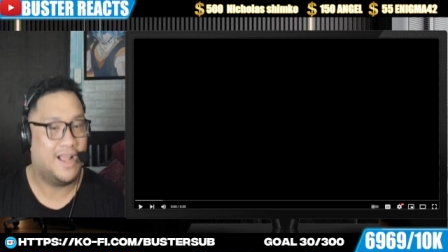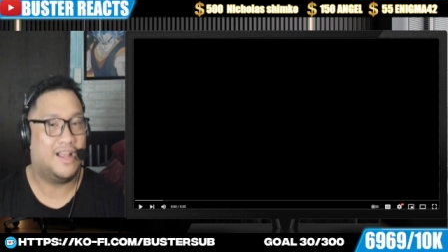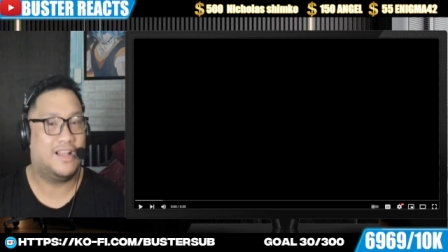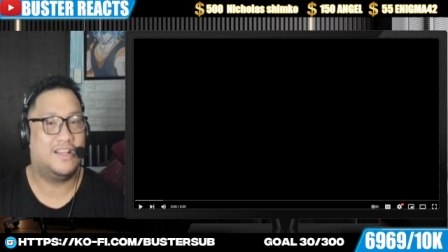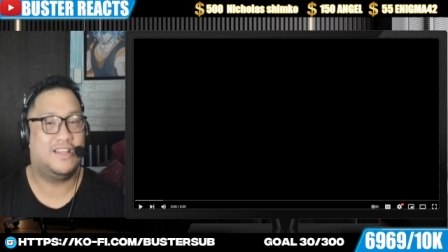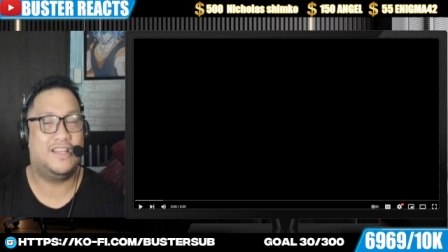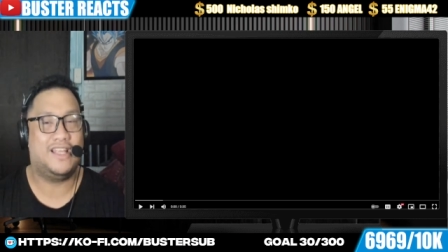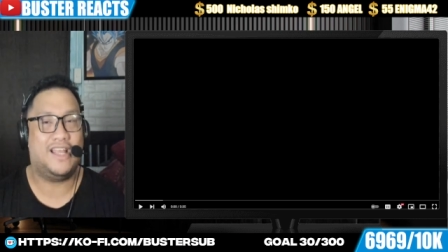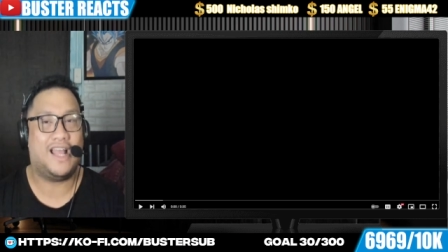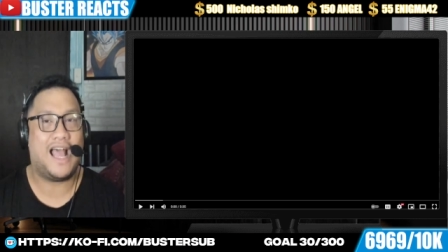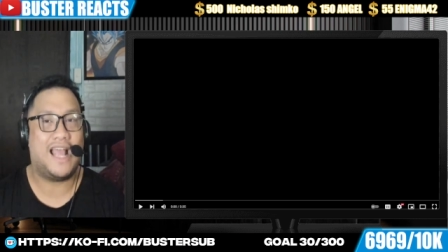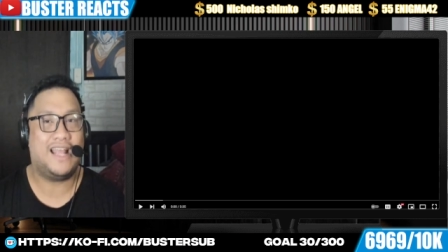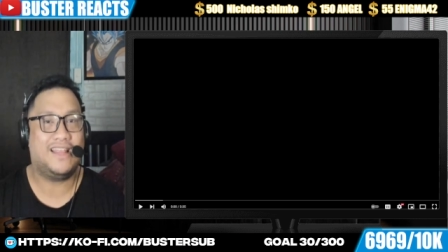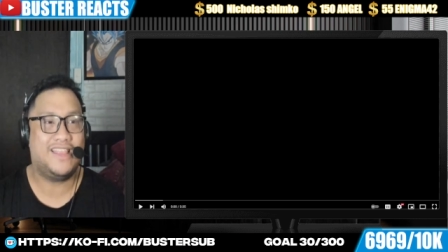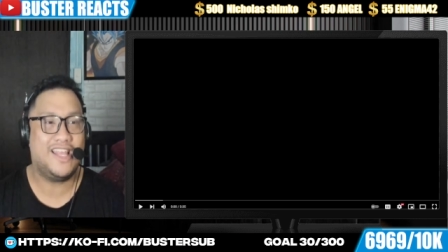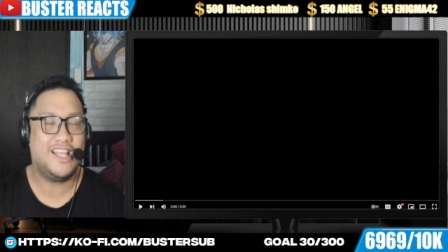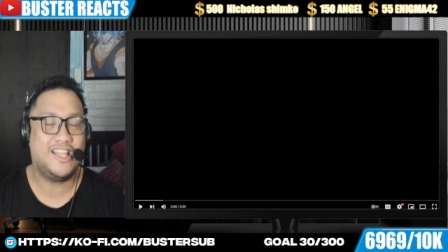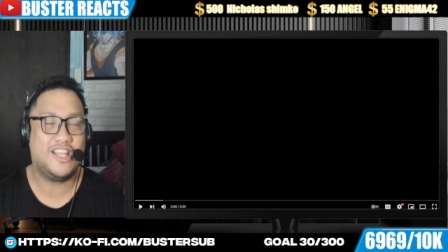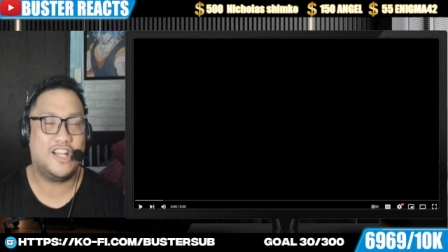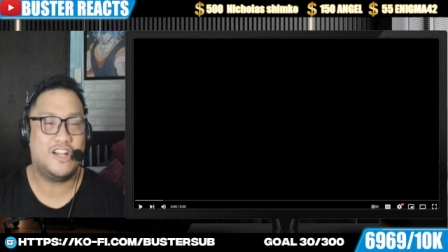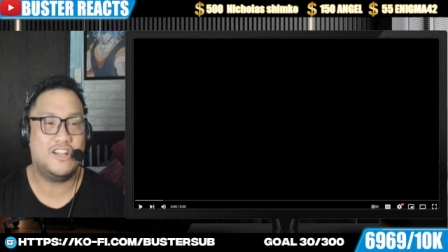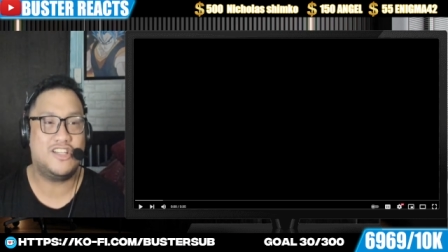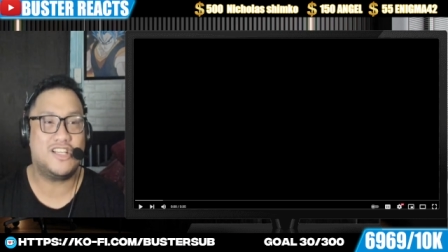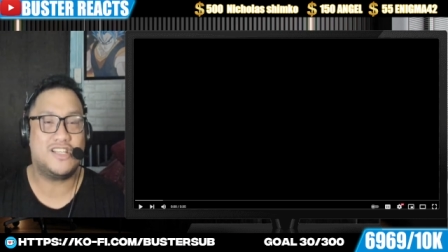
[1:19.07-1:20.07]
They, I
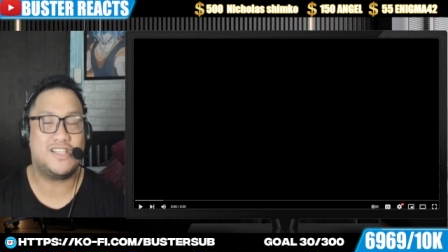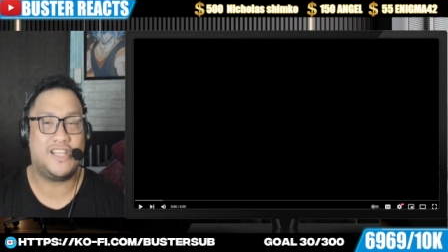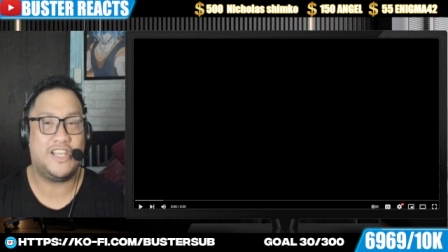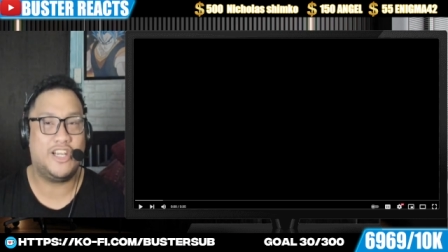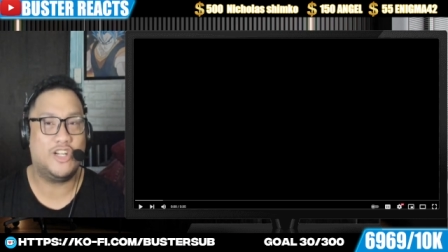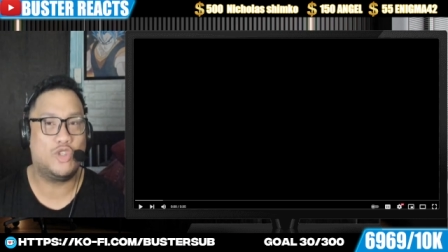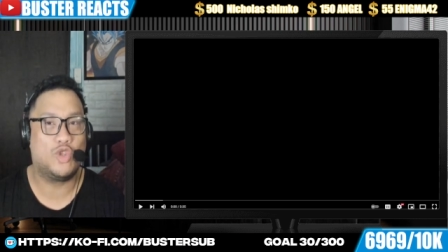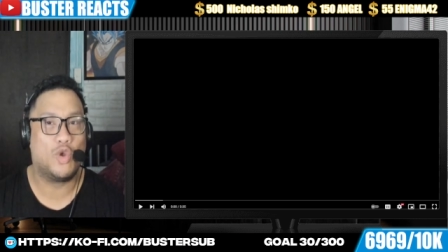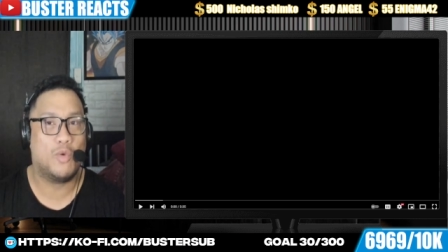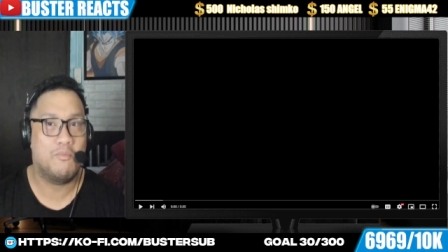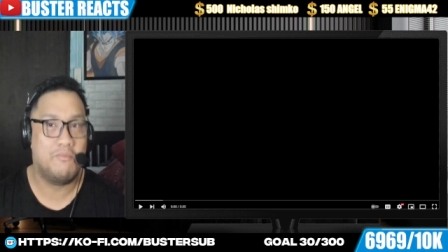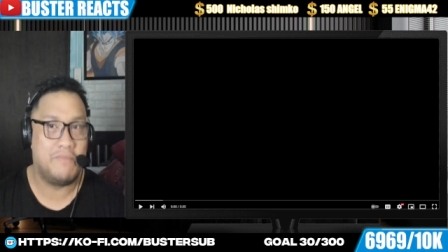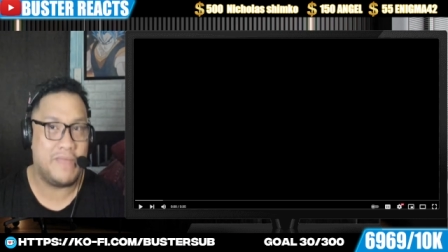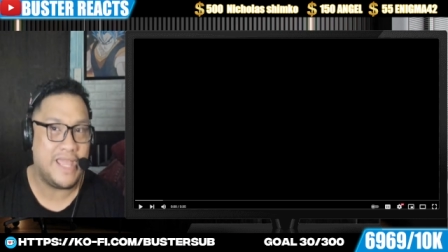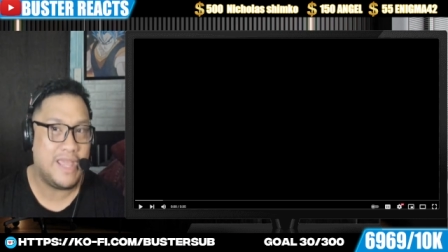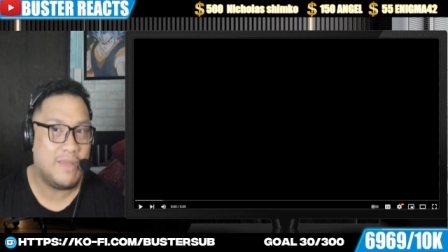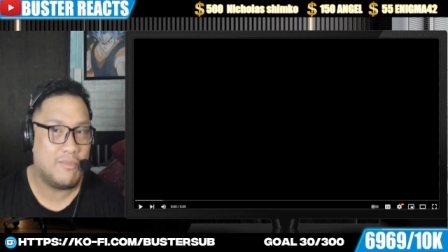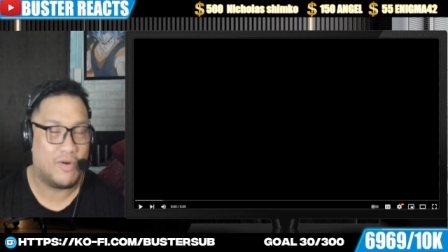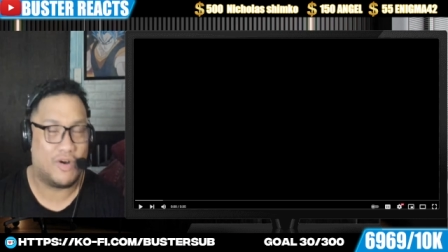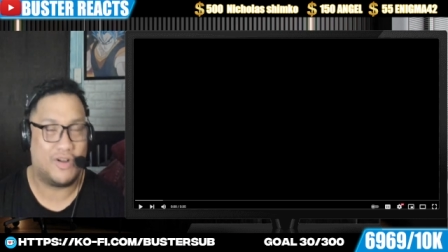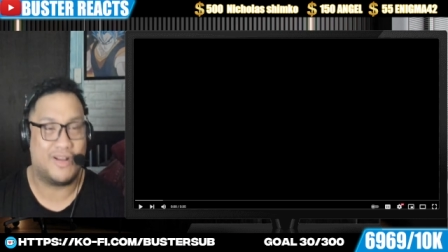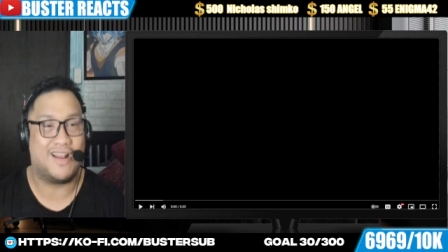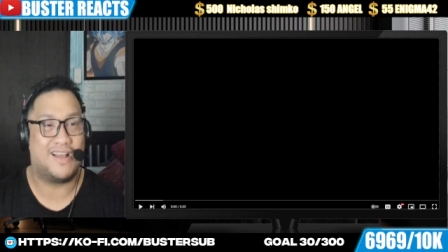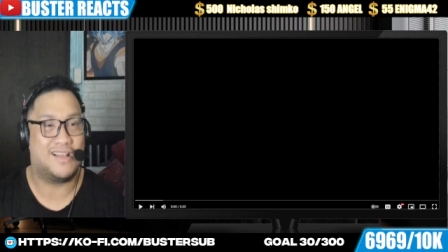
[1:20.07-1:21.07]
think they're just here to
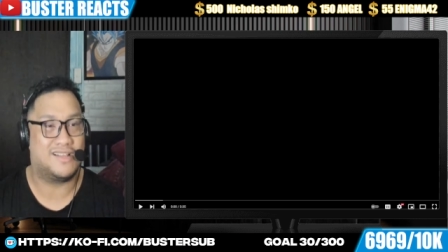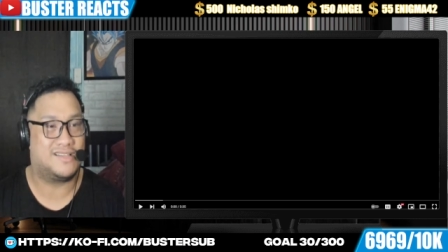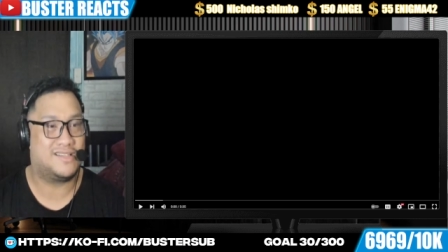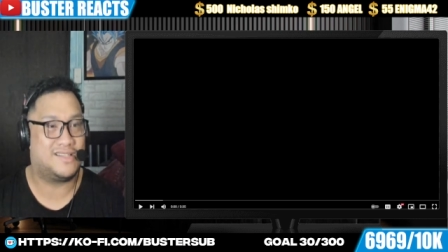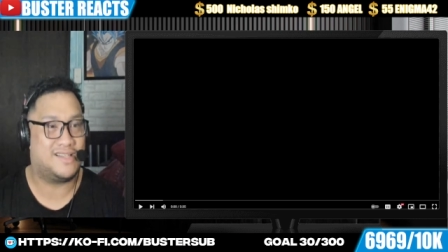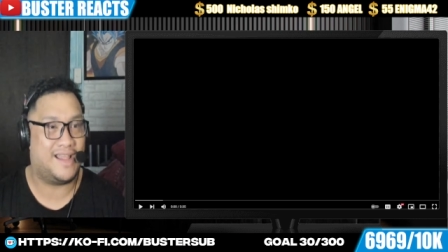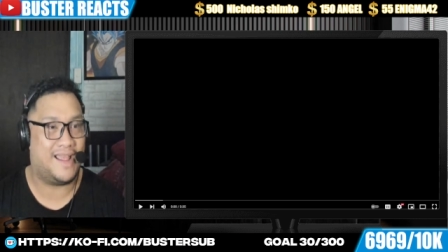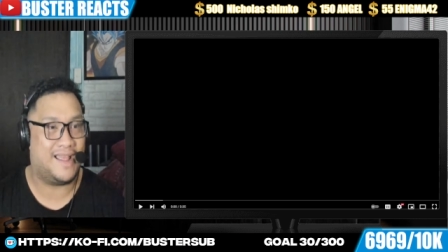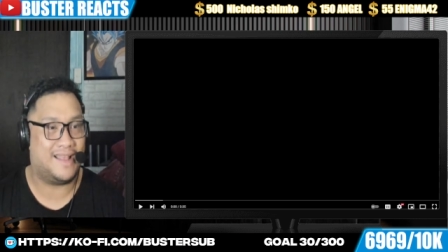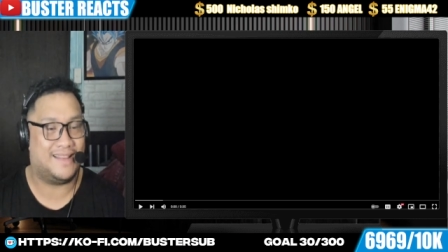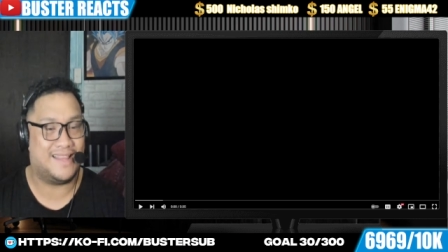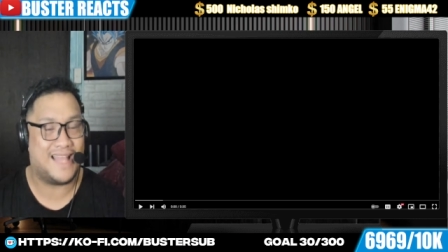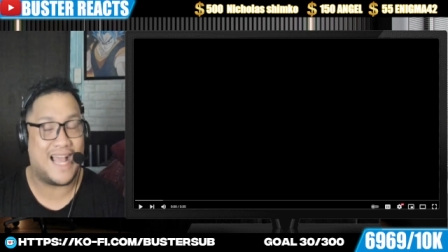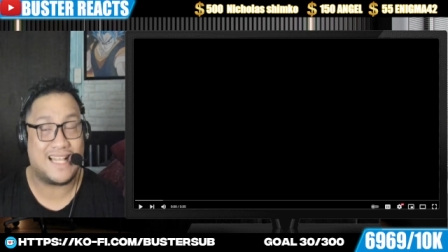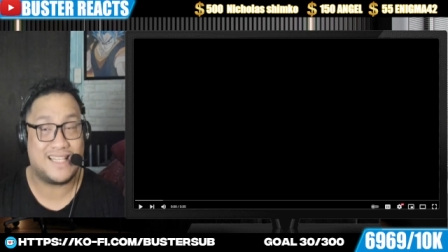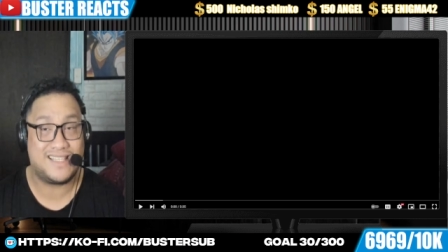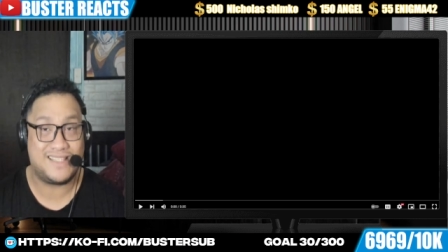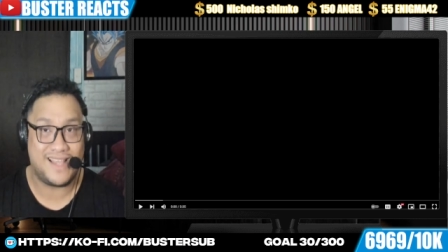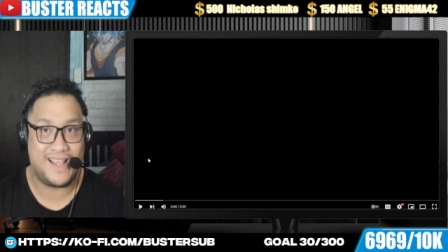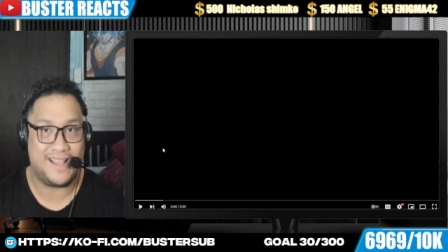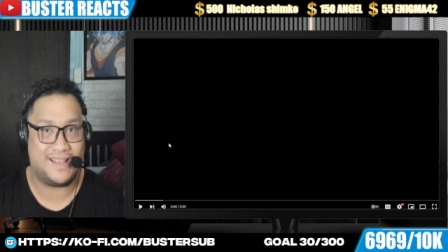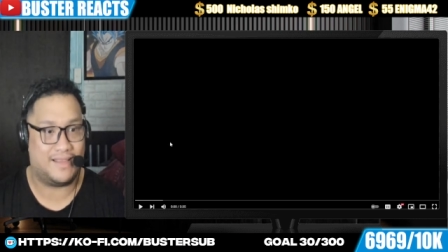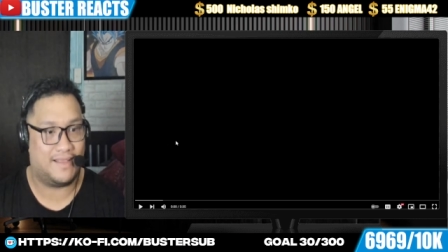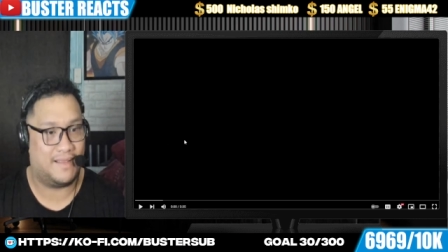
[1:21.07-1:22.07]
meme on us, and
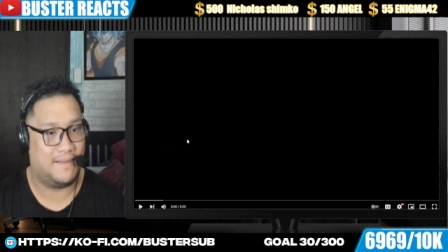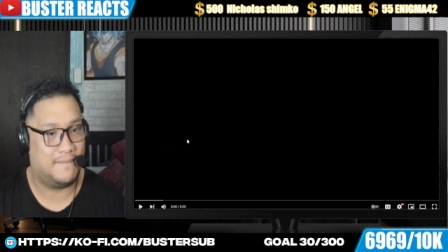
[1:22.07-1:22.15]
that's it.